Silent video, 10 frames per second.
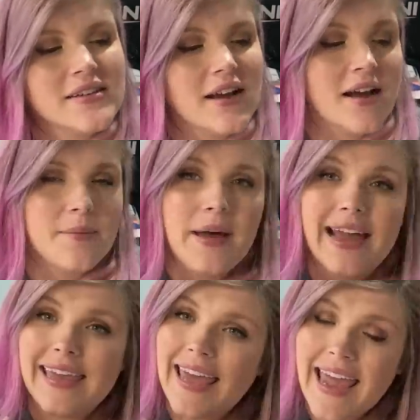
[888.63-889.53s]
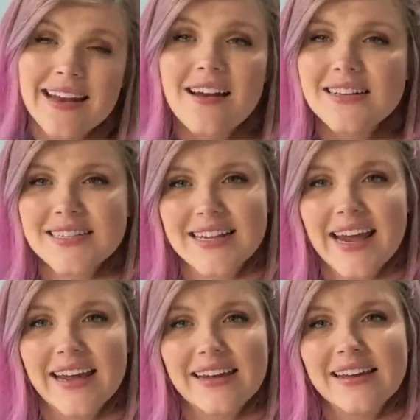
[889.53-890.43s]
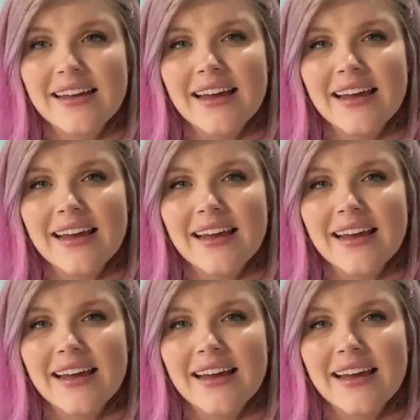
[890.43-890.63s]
I cannot say